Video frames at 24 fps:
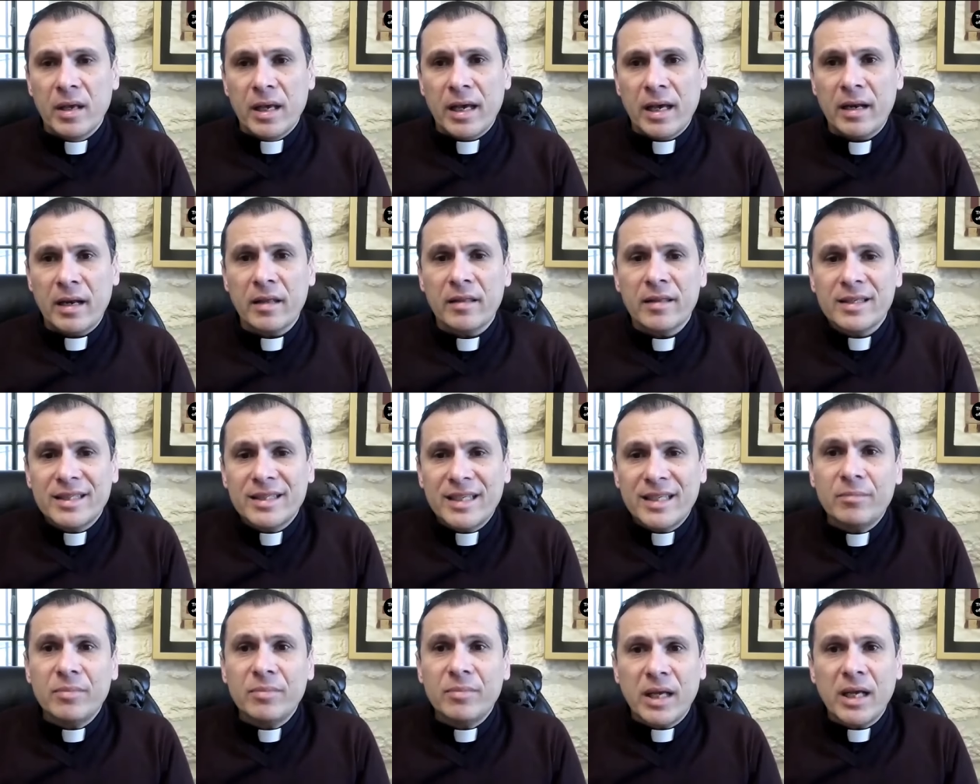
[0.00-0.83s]
And at the
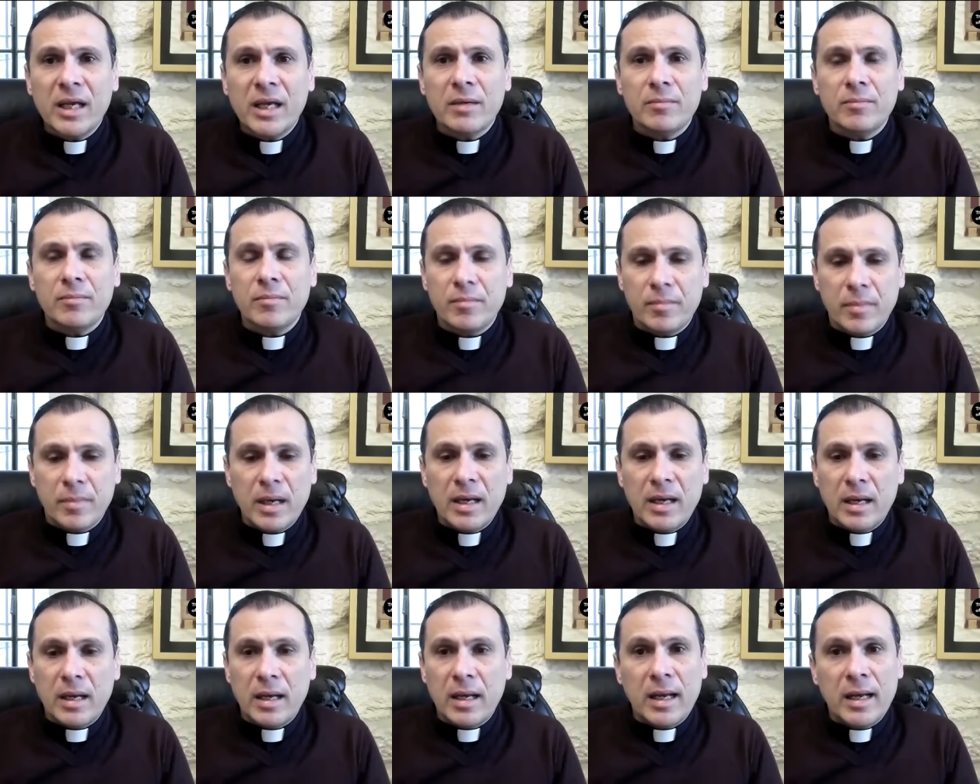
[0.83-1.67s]
same time,
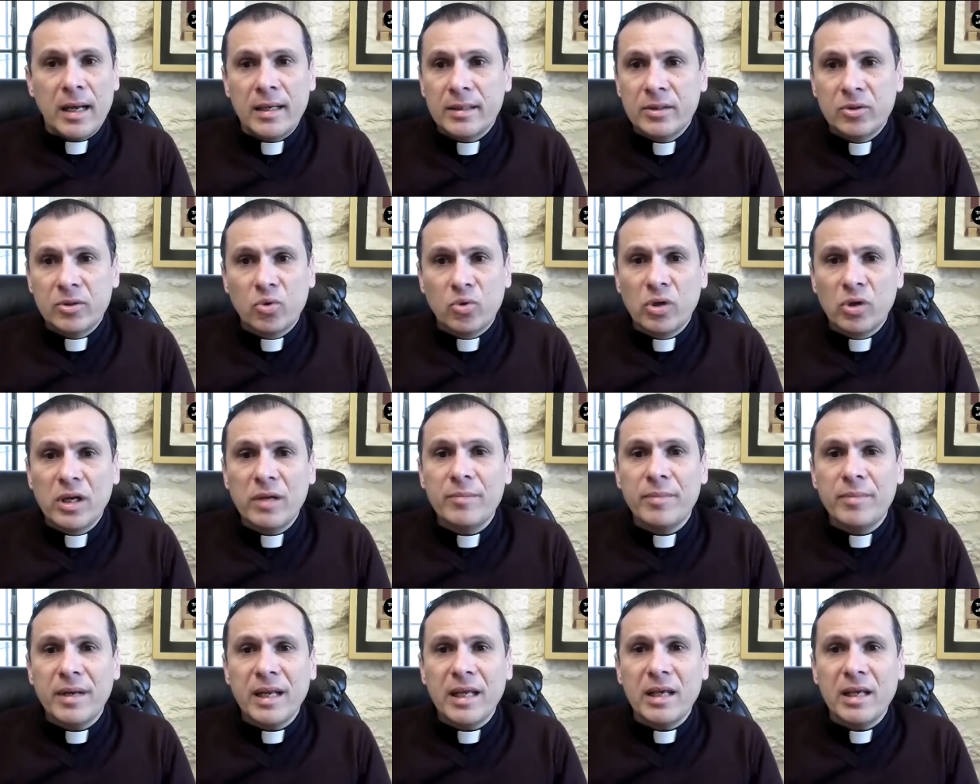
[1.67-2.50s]
uh, I truly
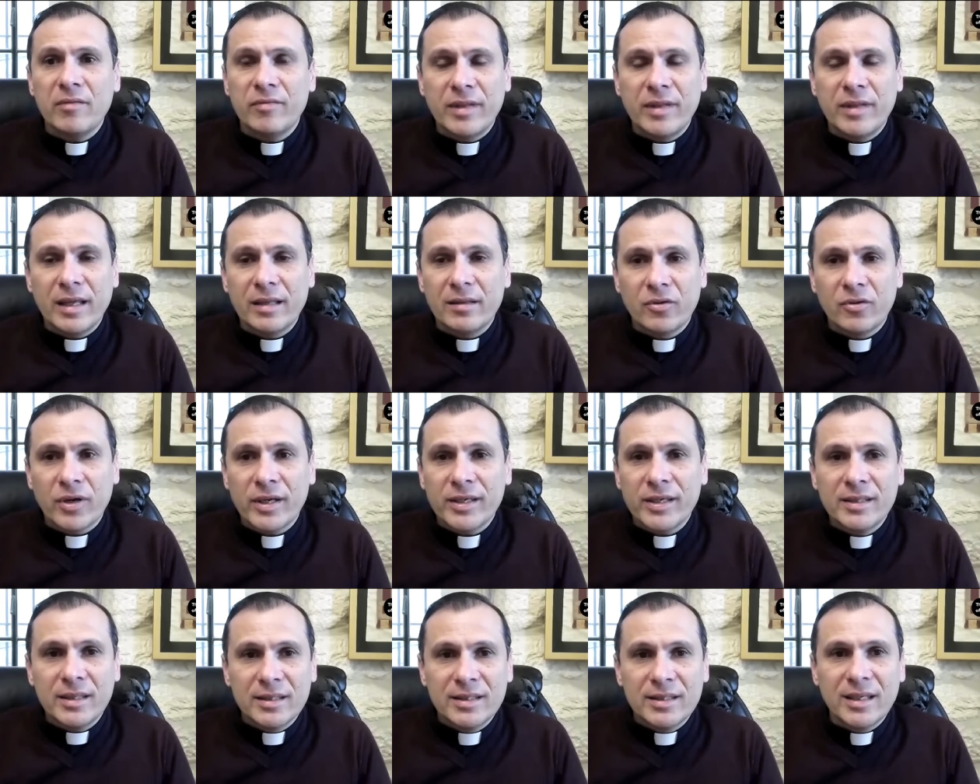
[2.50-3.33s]
believe that
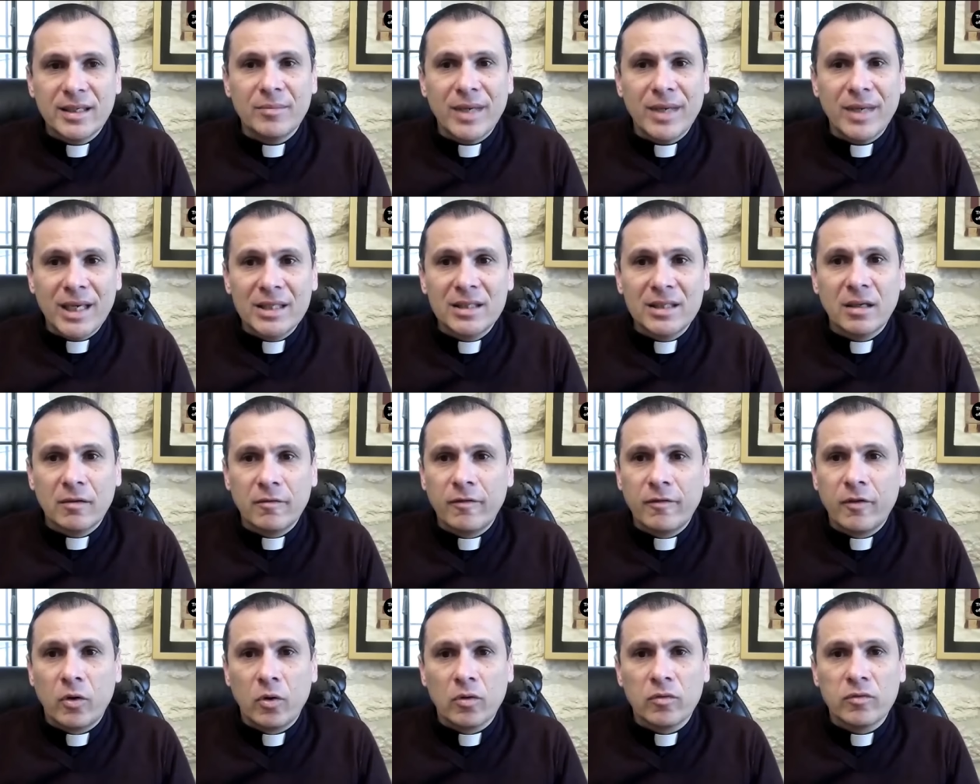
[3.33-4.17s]
racism is
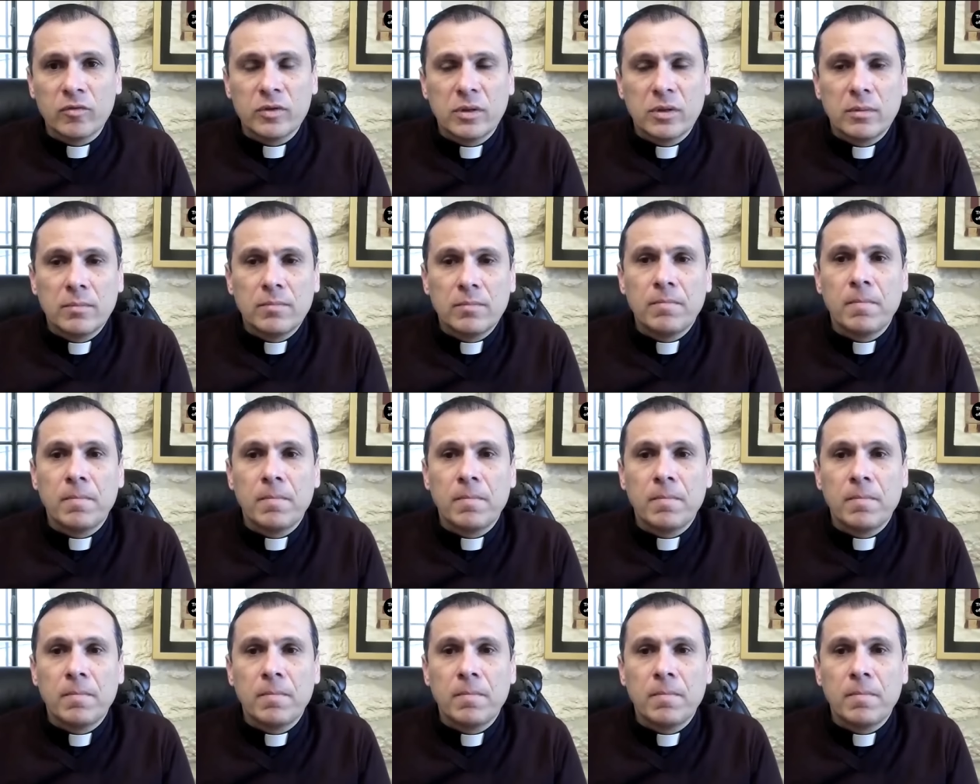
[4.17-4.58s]
involved.